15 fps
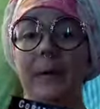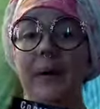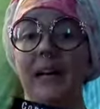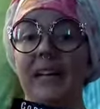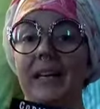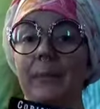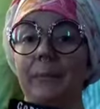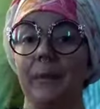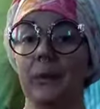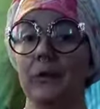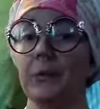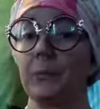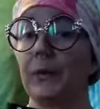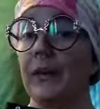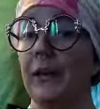but it
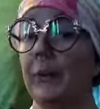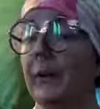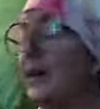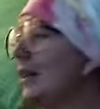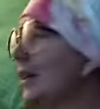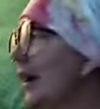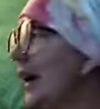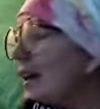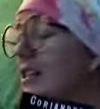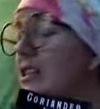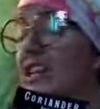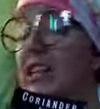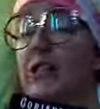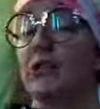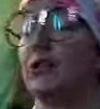bolts pretty quickly and
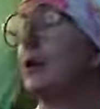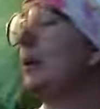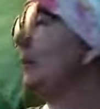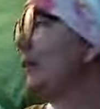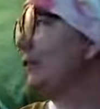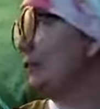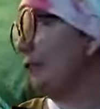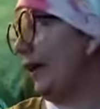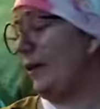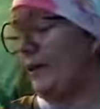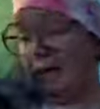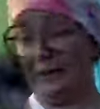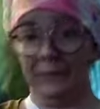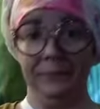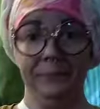it's extremely
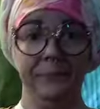fragrant.